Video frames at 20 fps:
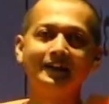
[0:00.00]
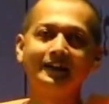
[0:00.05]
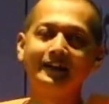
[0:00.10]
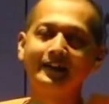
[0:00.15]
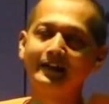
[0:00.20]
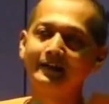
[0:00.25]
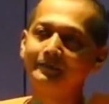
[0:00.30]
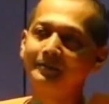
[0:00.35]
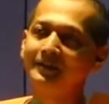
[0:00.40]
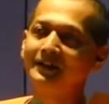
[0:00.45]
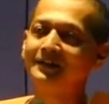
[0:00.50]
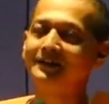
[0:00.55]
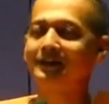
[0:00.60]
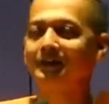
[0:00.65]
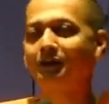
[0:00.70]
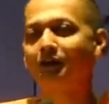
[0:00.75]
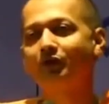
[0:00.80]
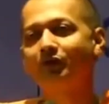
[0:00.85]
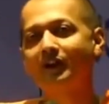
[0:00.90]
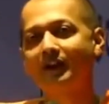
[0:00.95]
the
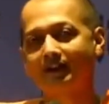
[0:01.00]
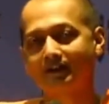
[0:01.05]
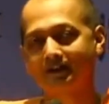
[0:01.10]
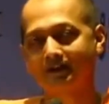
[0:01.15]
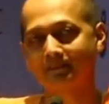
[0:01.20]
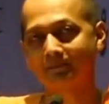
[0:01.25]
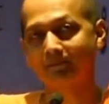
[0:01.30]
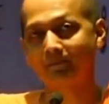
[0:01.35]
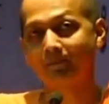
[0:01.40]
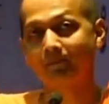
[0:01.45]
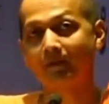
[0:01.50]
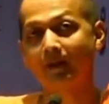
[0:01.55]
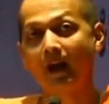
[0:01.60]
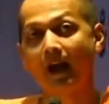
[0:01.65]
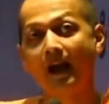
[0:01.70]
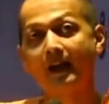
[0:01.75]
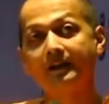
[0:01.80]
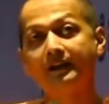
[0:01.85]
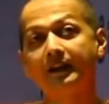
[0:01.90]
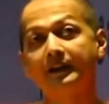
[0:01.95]
ability to work
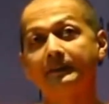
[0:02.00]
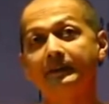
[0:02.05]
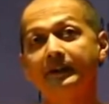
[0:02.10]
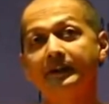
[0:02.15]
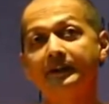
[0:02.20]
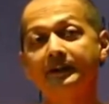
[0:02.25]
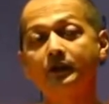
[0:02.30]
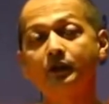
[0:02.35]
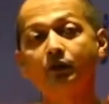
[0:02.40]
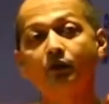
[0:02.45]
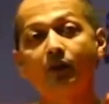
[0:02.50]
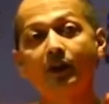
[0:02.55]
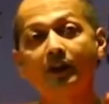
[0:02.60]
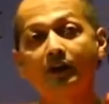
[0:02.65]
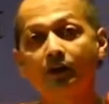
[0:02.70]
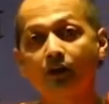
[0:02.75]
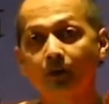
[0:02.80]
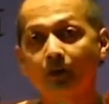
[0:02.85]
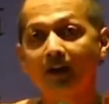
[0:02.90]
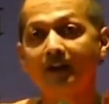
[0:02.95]
and the ability to
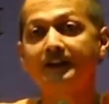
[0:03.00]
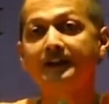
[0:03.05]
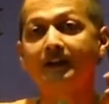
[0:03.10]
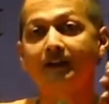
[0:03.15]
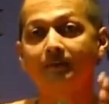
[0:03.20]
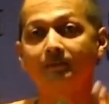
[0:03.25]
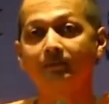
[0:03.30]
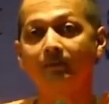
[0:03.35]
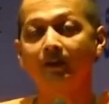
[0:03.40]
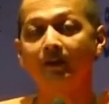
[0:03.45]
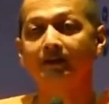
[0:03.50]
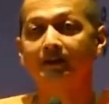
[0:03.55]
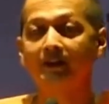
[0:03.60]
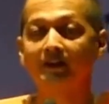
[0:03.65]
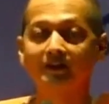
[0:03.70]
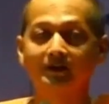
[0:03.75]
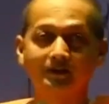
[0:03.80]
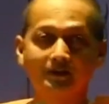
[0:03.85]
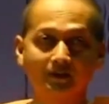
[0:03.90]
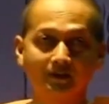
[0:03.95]
work together.
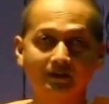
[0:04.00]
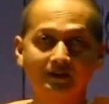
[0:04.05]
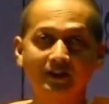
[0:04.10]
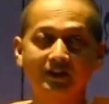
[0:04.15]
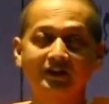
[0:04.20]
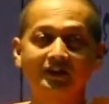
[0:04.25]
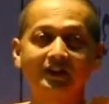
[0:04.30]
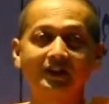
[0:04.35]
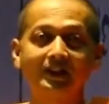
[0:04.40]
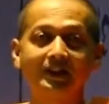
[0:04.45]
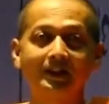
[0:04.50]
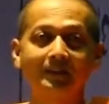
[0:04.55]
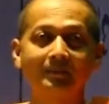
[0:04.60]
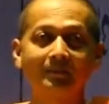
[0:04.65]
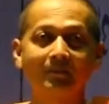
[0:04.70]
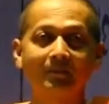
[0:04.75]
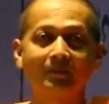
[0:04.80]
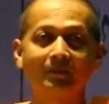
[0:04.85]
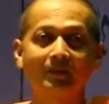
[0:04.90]
Just yesterday,